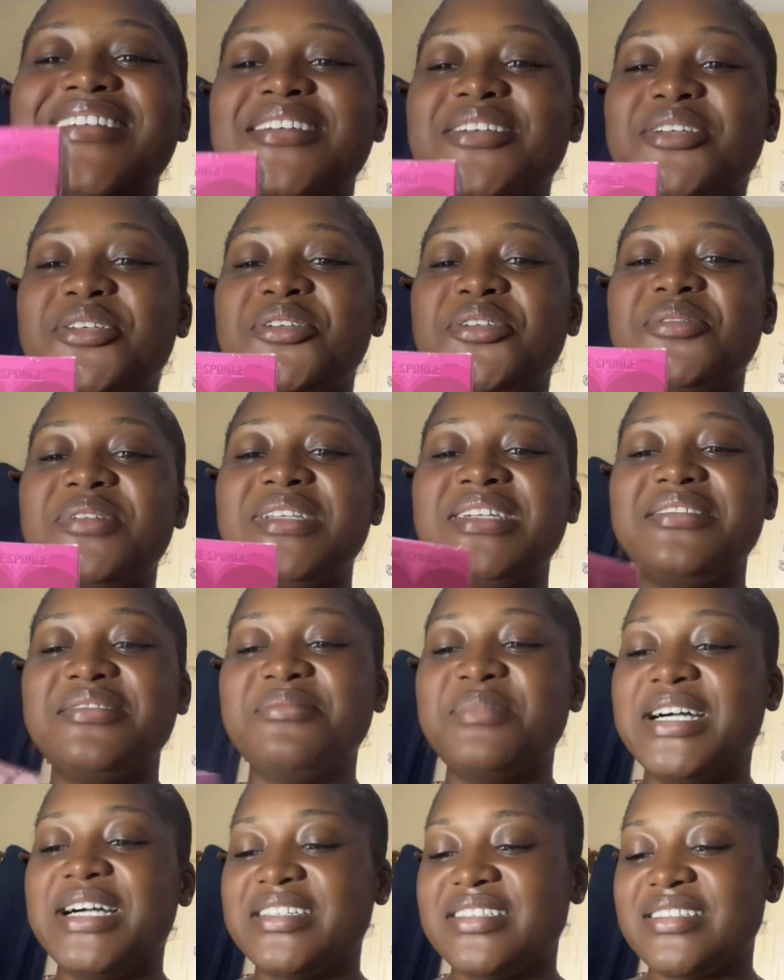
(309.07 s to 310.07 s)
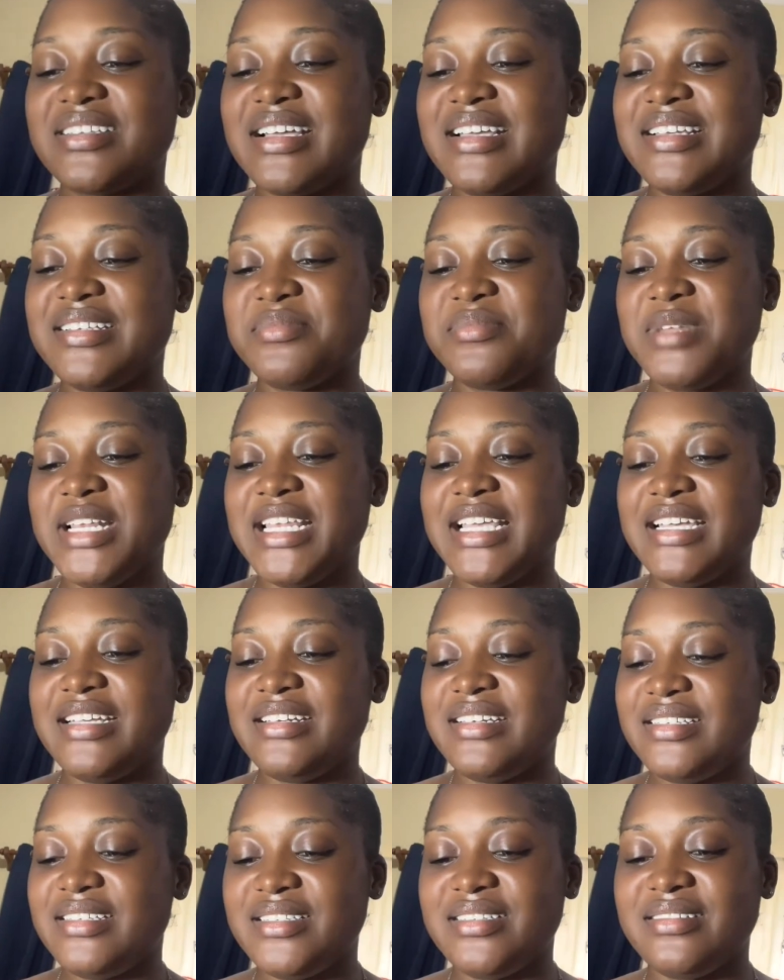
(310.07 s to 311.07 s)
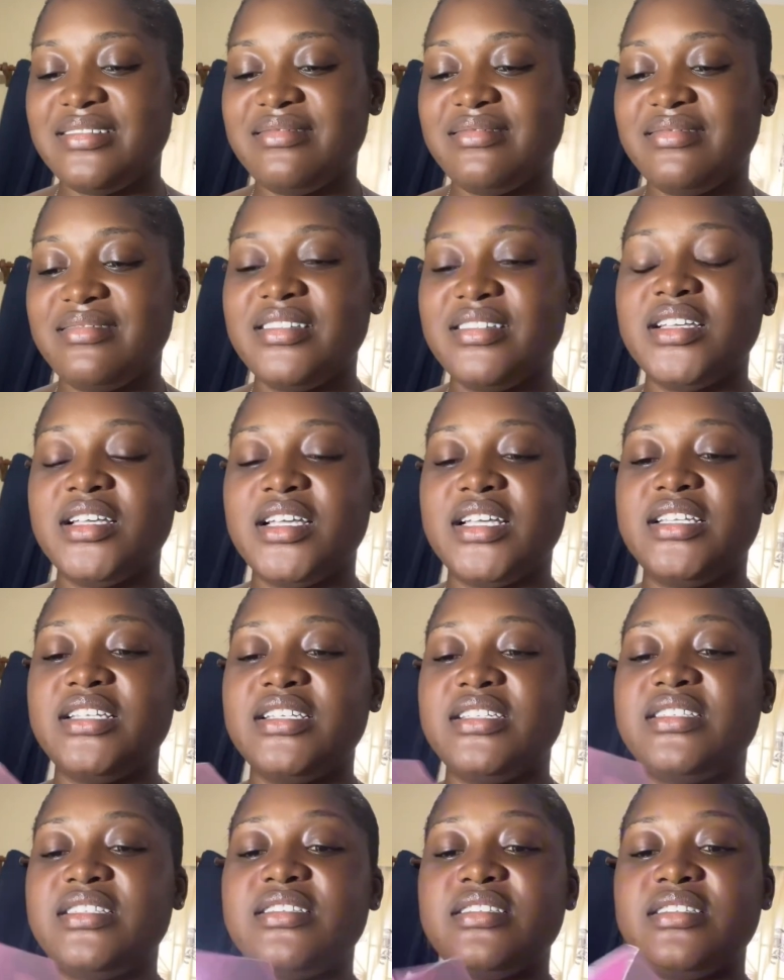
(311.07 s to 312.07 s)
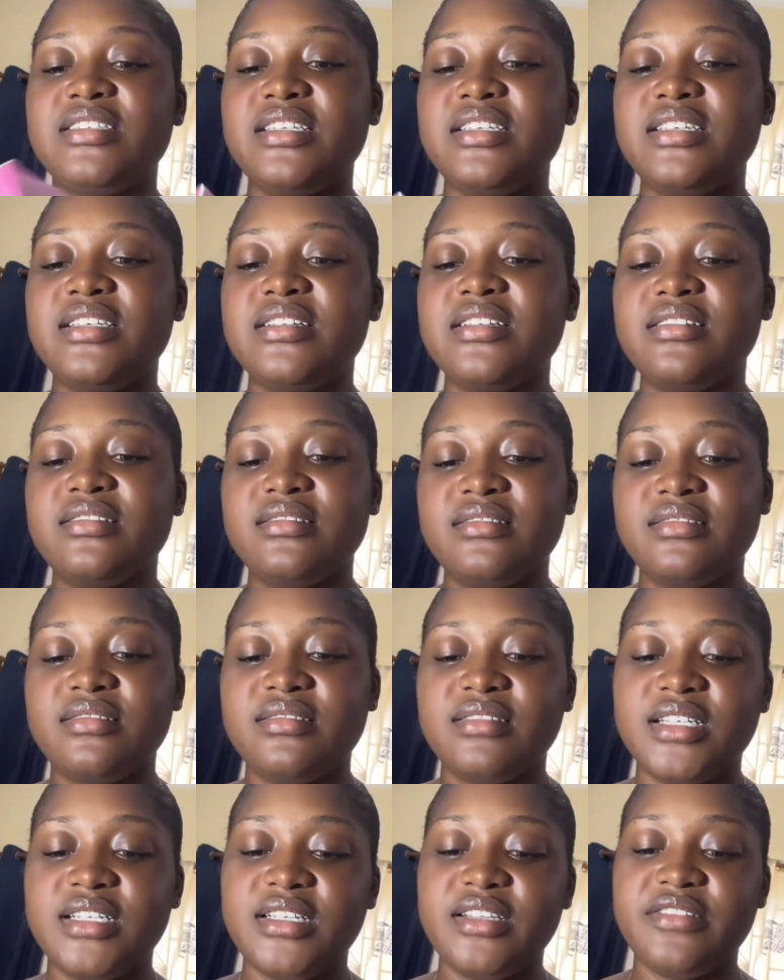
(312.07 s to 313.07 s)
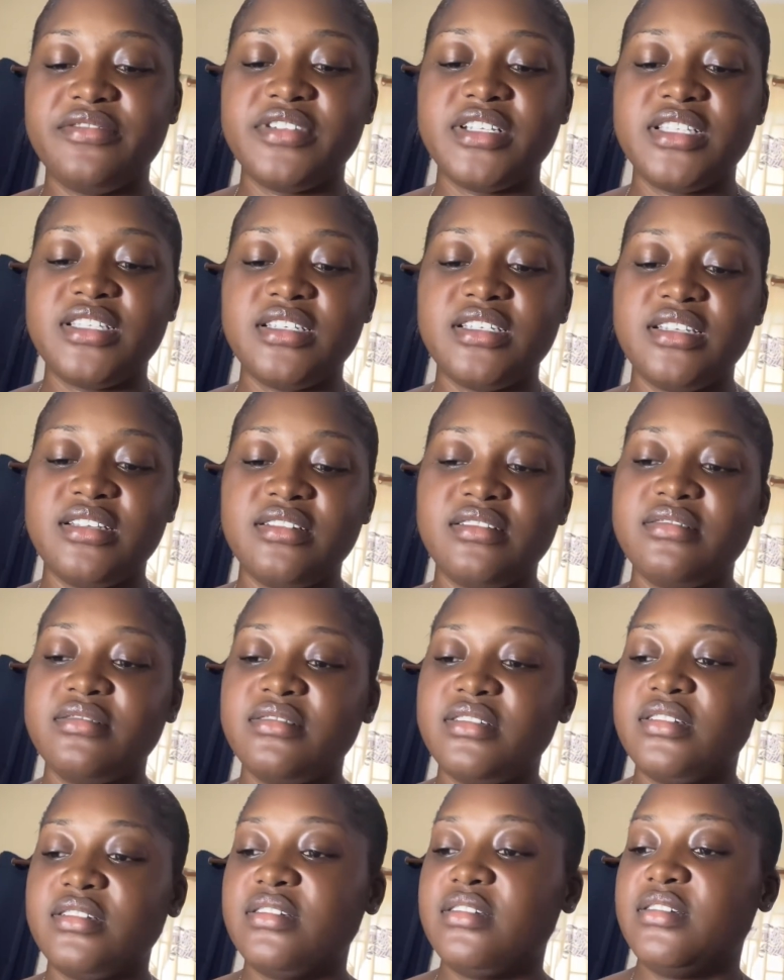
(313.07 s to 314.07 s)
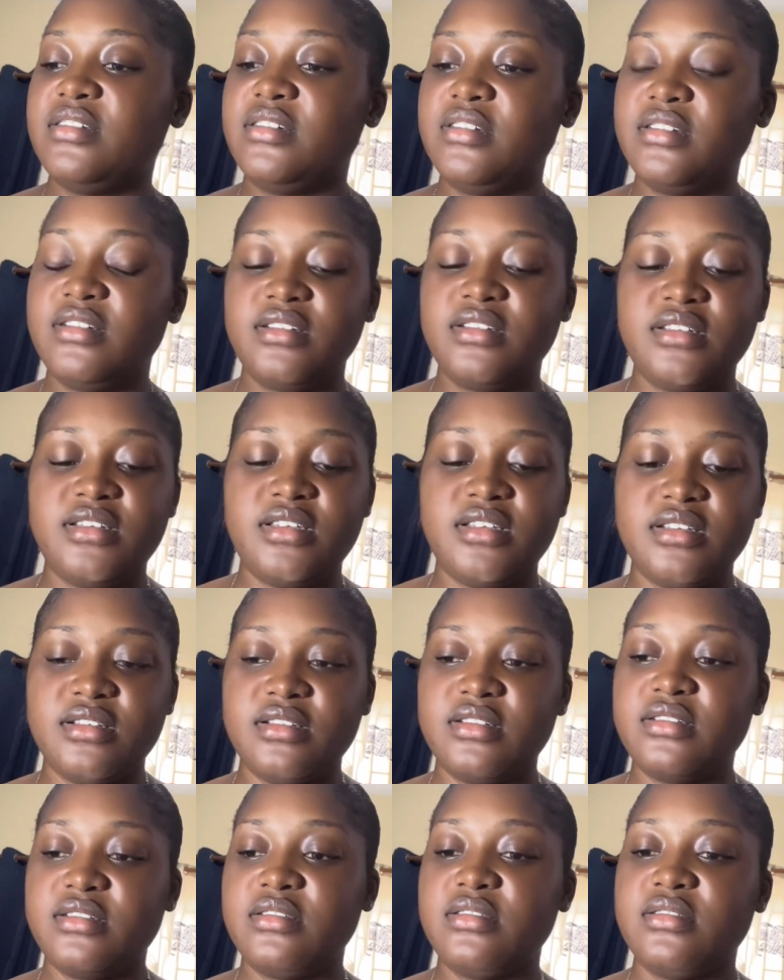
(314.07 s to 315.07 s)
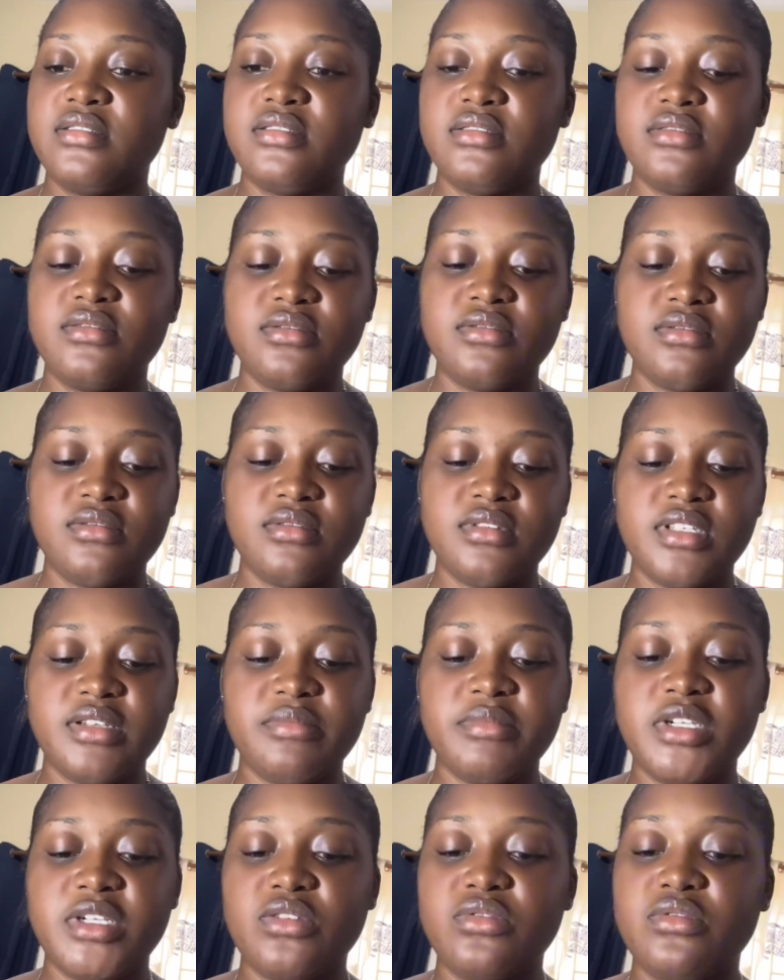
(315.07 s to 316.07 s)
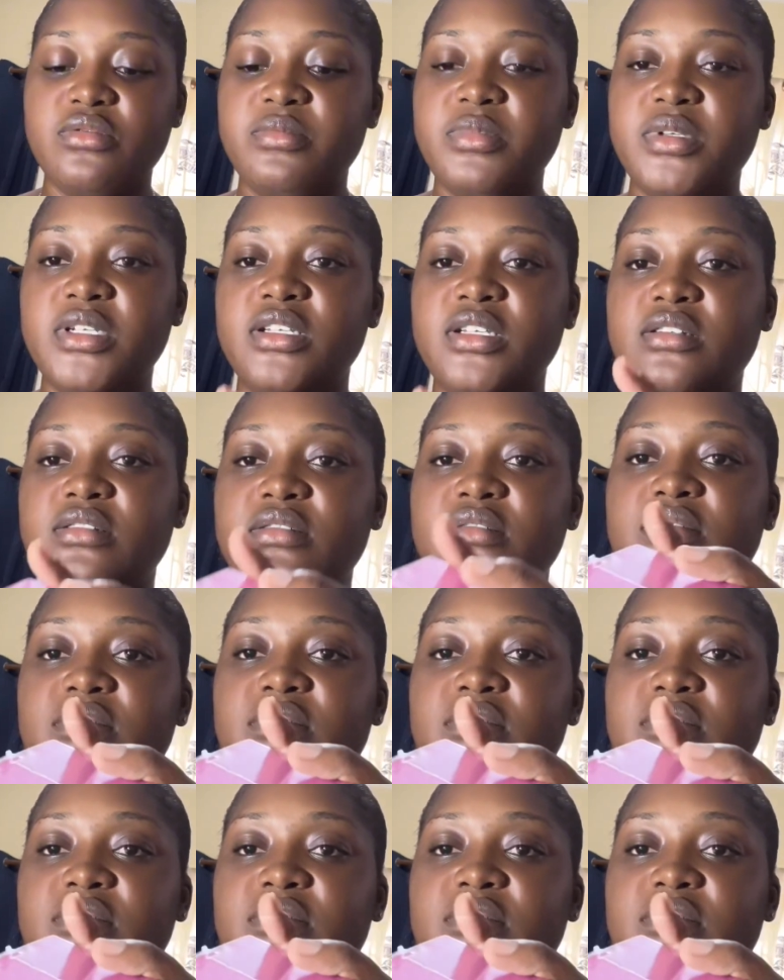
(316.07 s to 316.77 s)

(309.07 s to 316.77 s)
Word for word: cute little box, guys. I like this, you know, and it's sealed and everything. Yeah, so let me open.